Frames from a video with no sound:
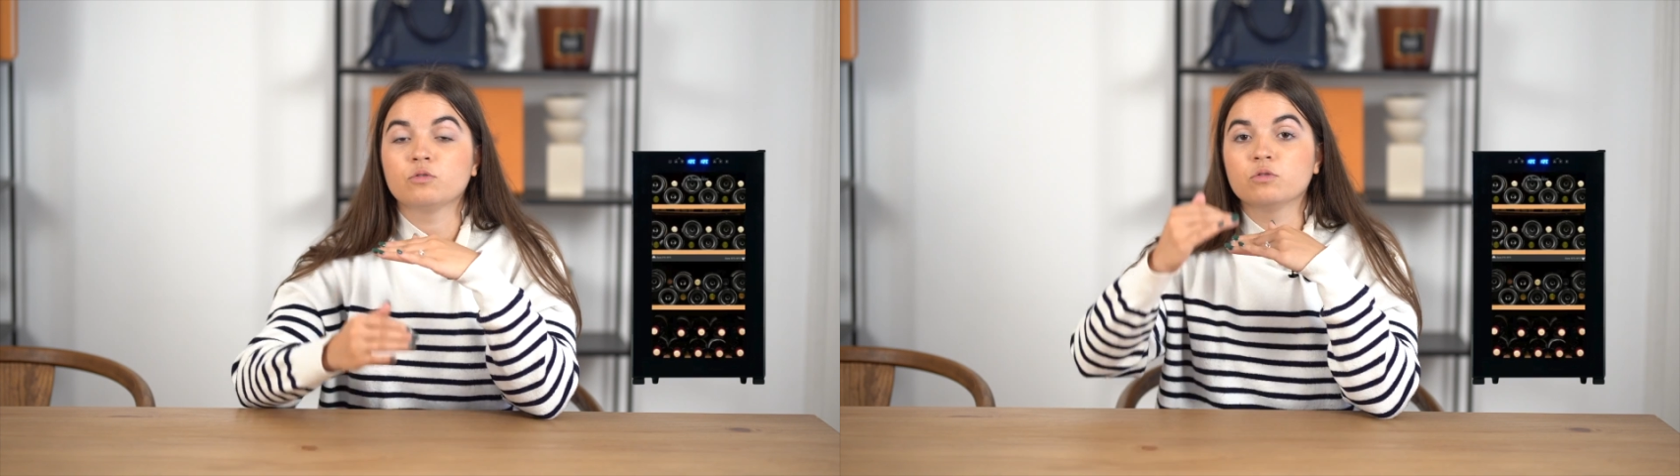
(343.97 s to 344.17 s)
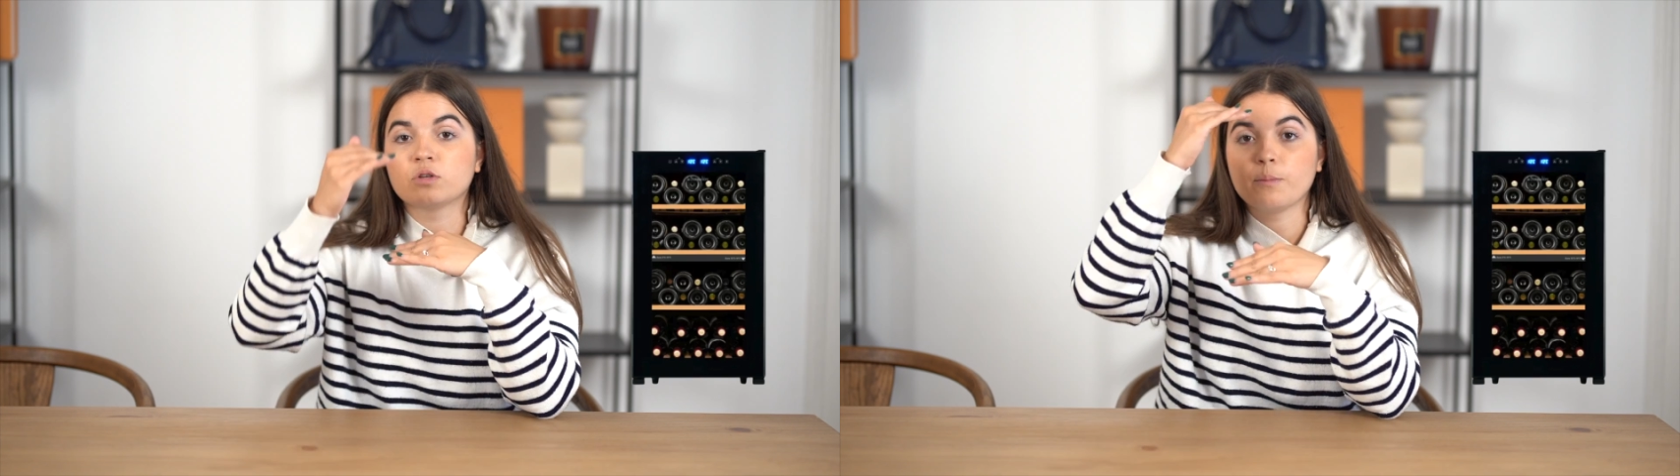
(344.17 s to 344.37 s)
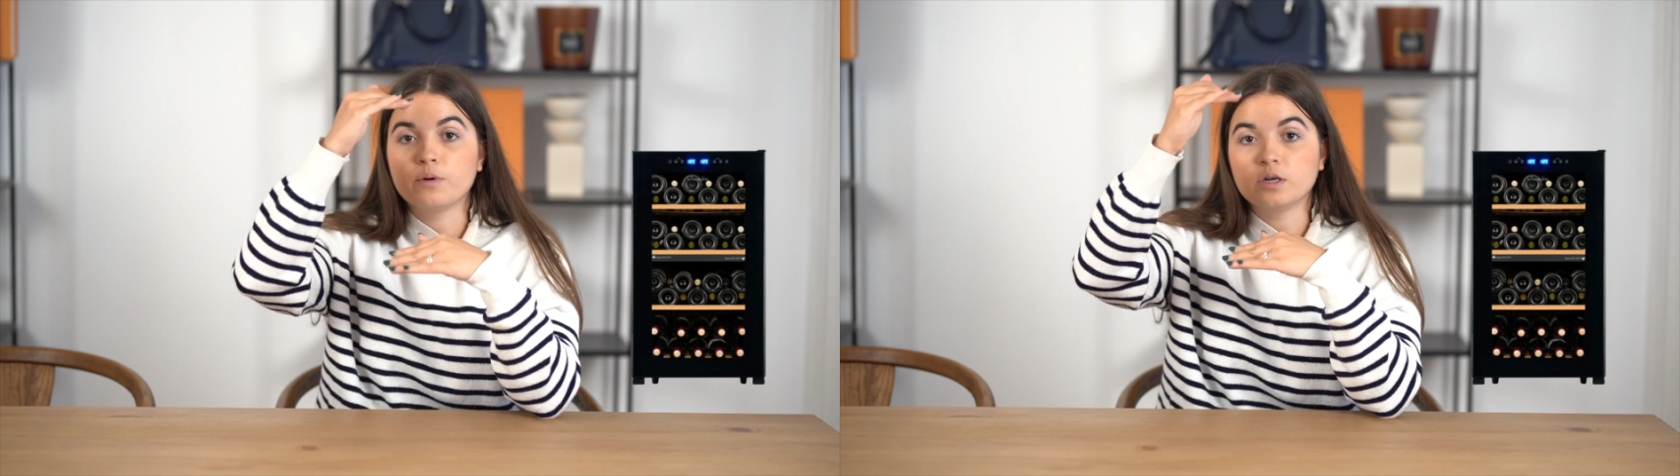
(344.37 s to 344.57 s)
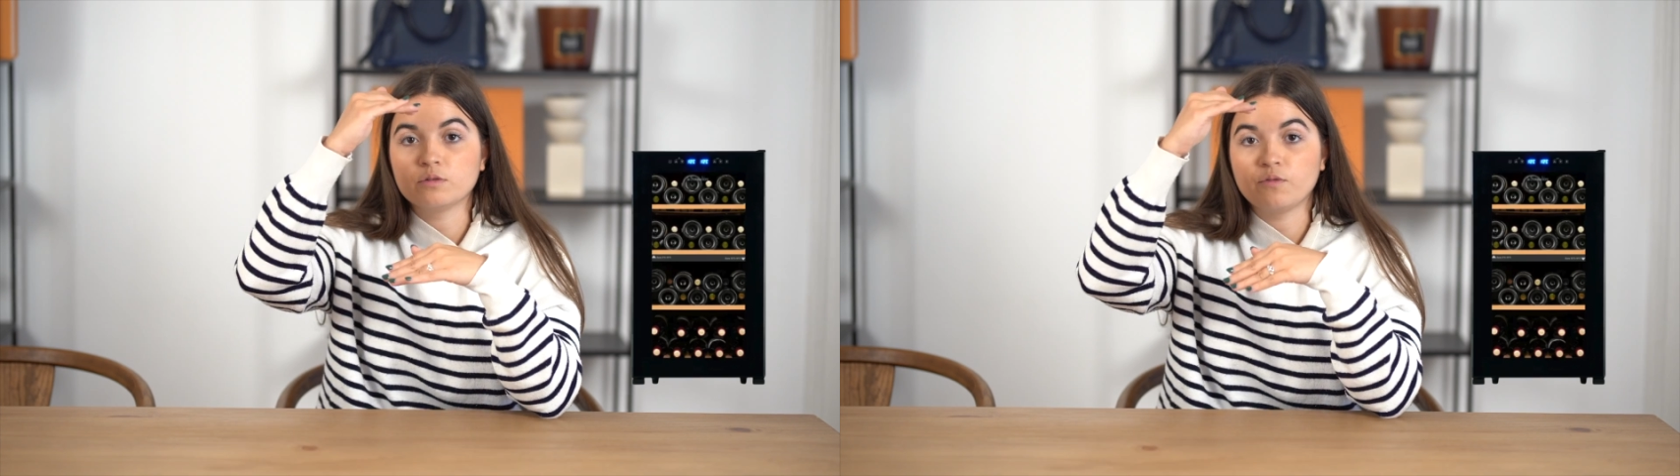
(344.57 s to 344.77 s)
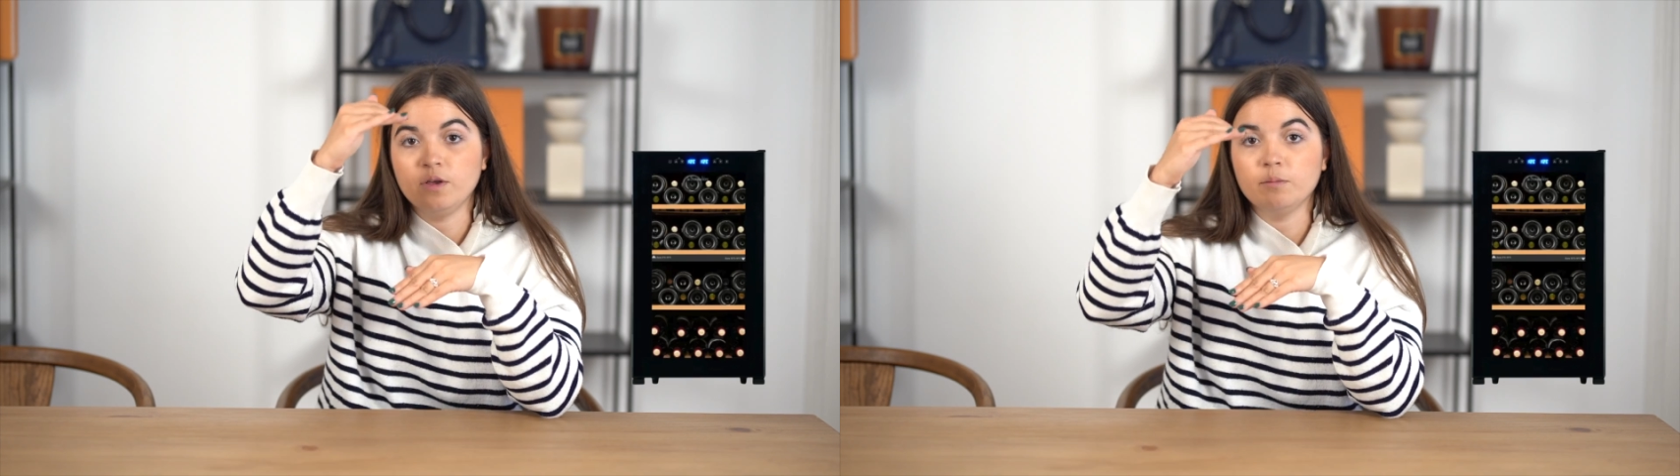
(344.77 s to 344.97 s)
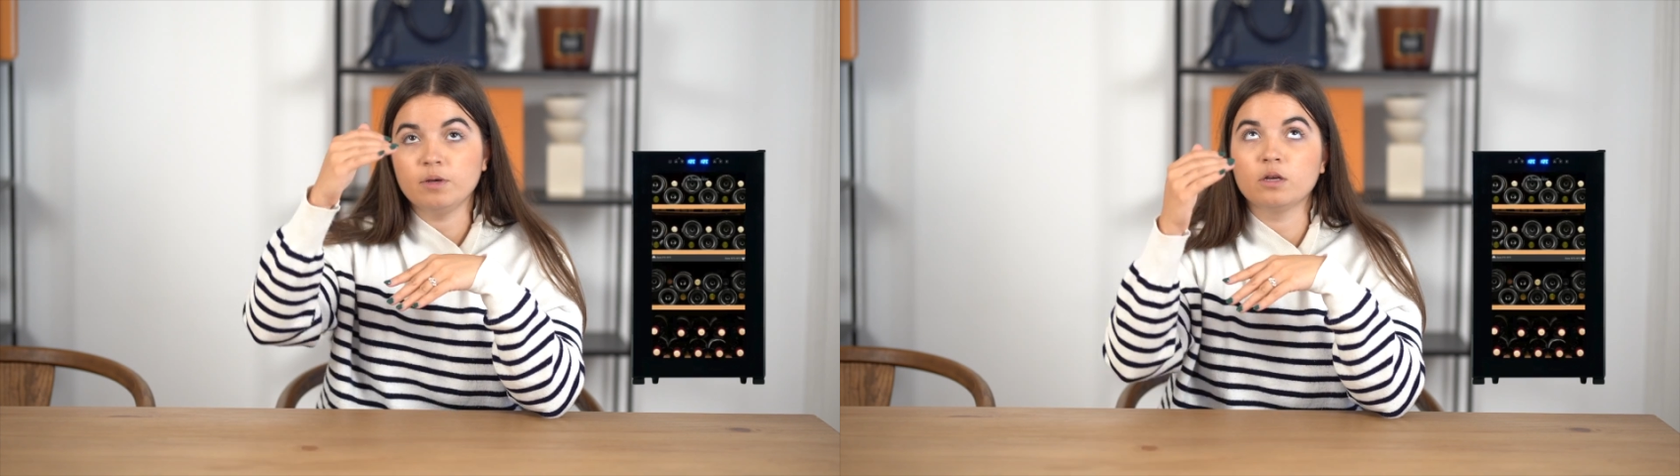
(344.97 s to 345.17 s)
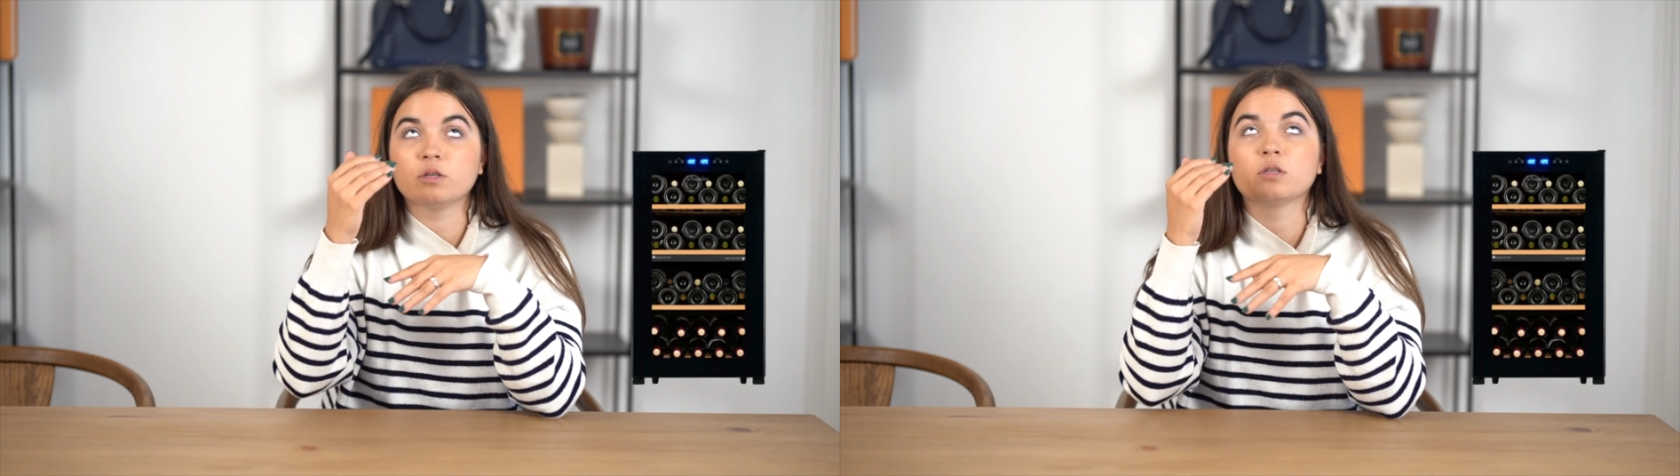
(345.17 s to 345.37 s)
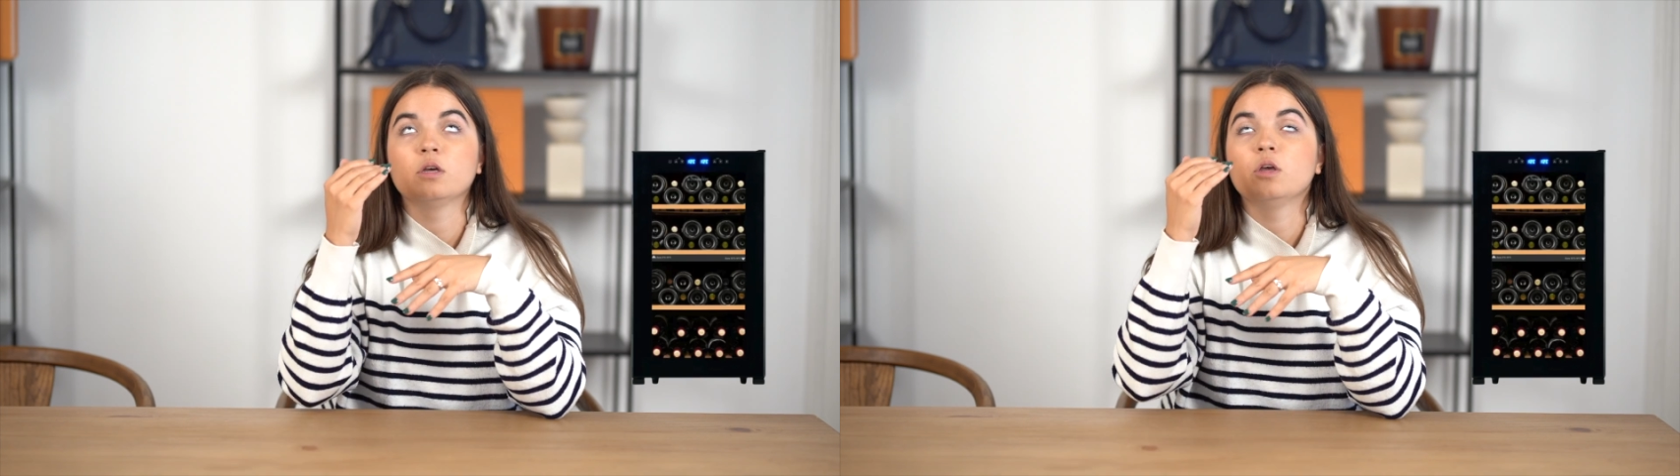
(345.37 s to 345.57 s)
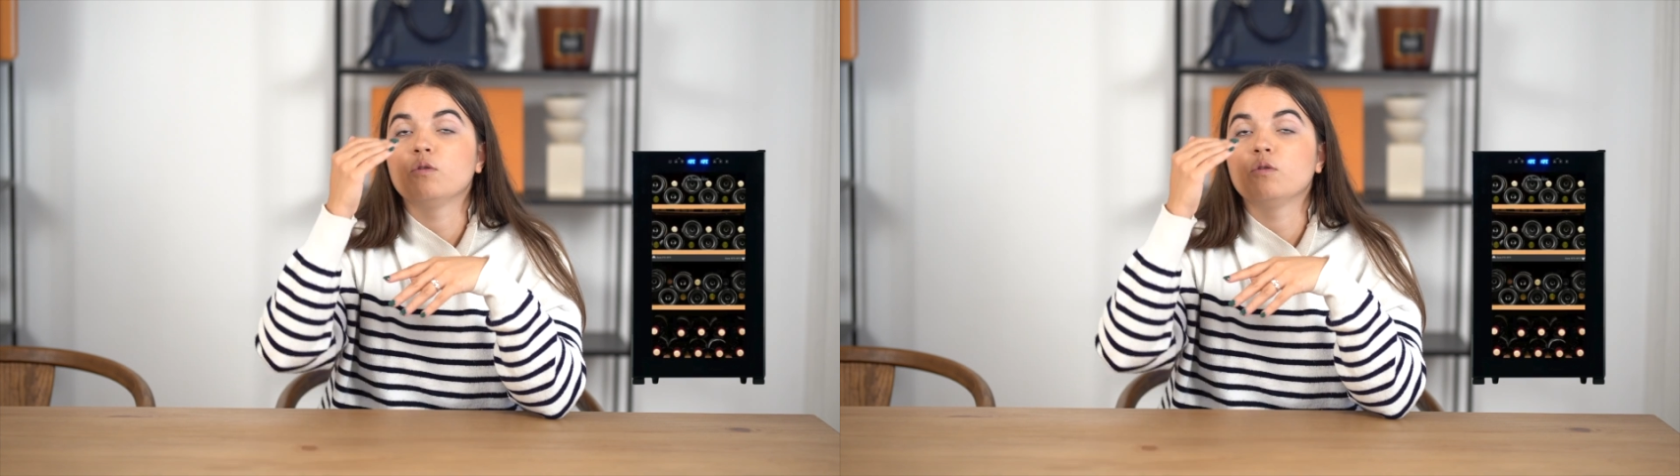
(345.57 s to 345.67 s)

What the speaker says: two temperature thing because